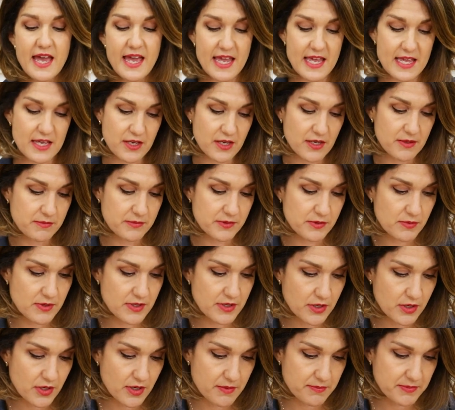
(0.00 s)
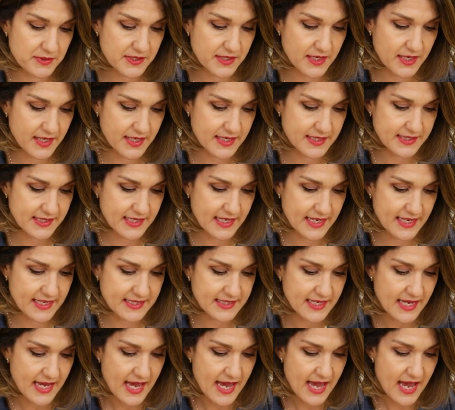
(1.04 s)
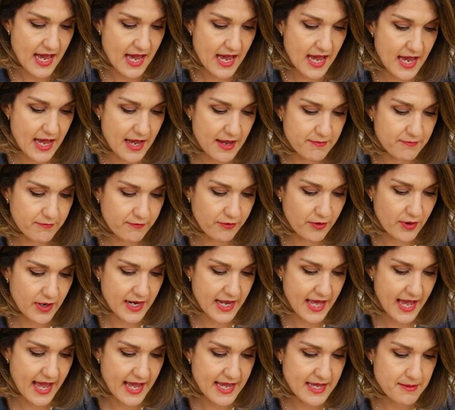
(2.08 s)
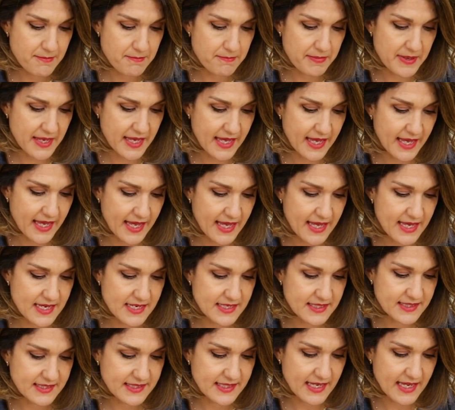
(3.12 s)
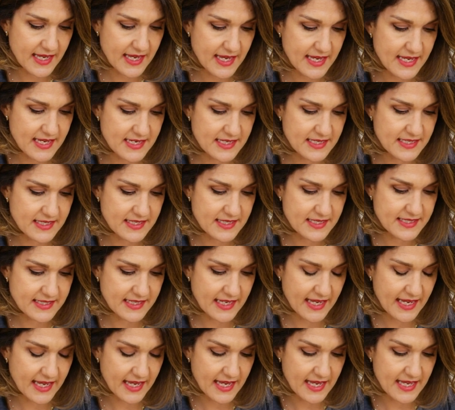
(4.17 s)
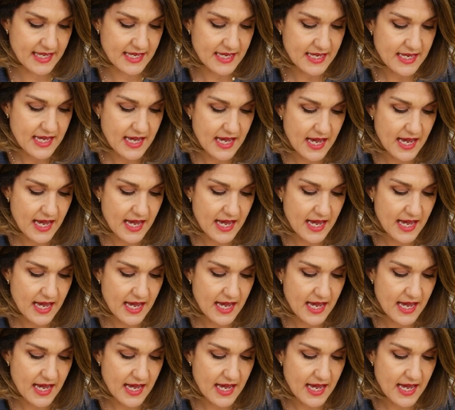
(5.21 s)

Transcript: it comes with cup sizes for an A and B, C, D.